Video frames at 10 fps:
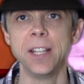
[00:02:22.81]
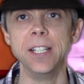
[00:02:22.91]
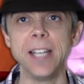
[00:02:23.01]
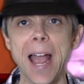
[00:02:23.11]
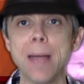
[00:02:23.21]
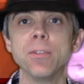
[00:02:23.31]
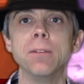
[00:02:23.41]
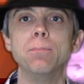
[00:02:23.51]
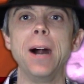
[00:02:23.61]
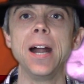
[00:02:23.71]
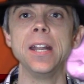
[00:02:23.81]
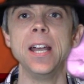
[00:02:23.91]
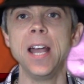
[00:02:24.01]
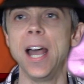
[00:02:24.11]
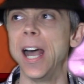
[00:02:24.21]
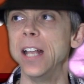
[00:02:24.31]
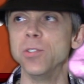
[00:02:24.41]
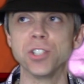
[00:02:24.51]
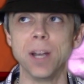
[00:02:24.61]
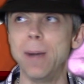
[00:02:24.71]
the ham of the bun,
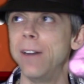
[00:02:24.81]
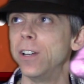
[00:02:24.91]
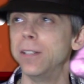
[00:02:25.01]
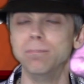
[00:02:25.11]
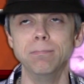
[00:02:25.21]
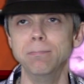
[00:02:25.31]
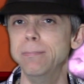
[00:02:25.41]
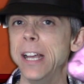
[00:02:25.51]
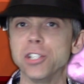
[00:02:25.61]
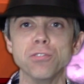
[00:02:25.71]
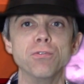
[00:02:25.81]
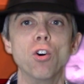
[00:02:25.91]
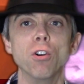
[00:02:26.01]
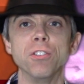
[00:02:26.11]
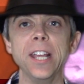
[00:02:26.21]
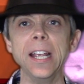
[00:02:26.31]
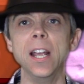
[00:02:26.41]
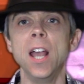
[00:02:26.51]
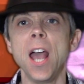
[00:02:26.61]
and some other metaphor thing.